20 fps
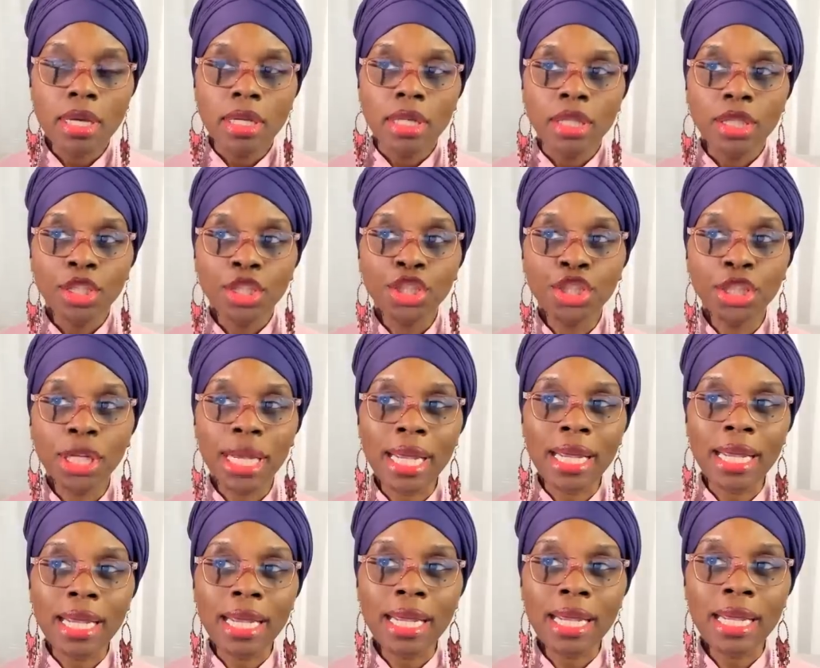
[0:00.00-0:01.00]

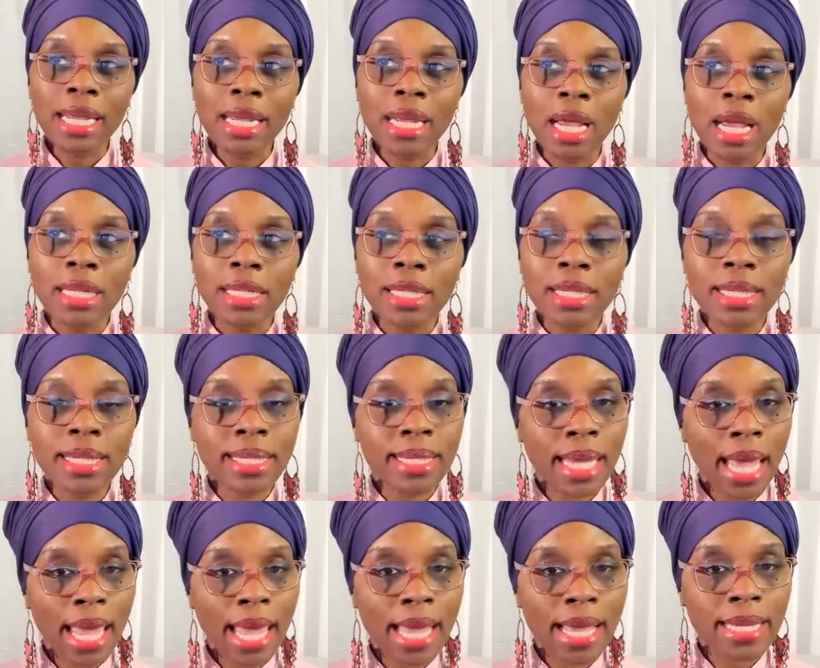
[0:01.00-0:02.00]
She
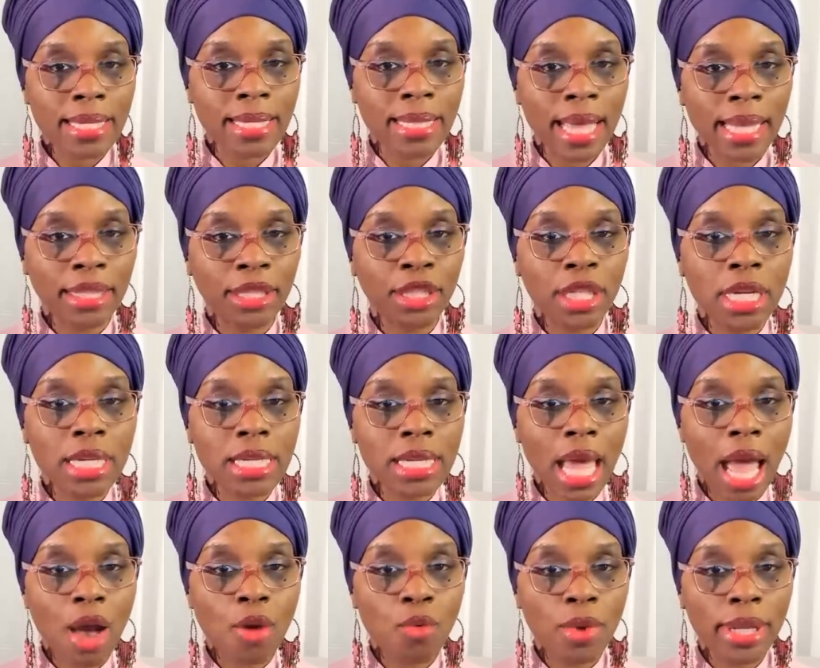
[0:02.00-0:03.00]
says that she's
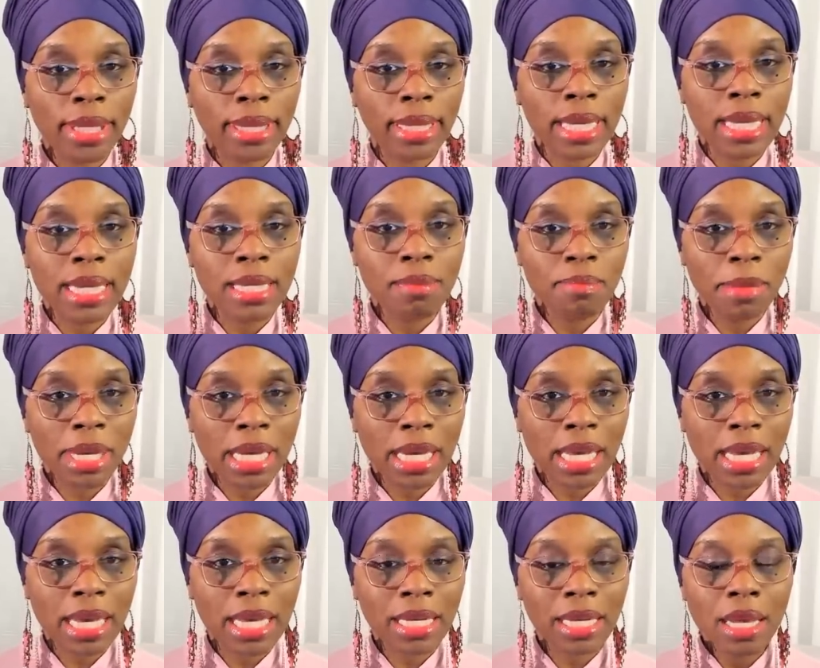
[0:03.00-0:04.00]
not with these
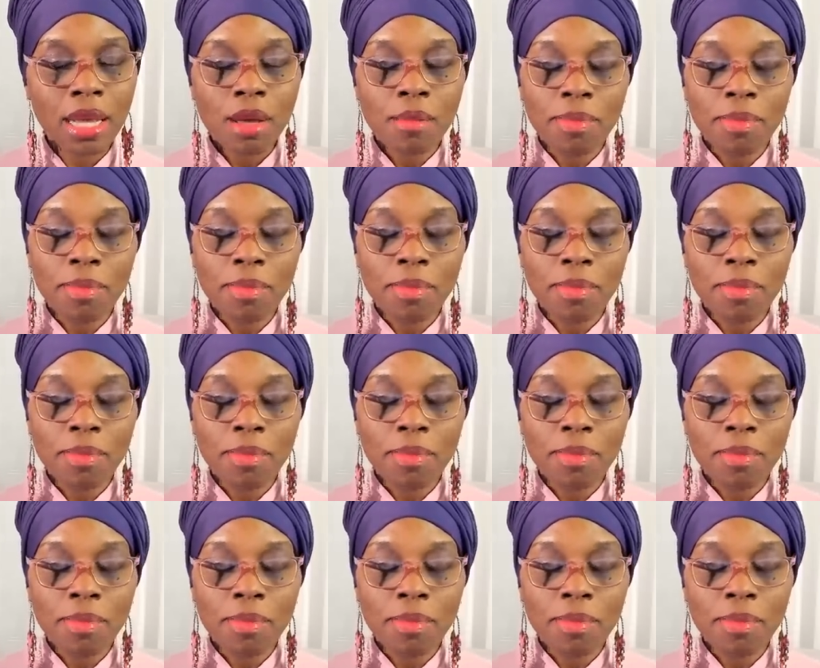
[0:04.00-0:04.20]
men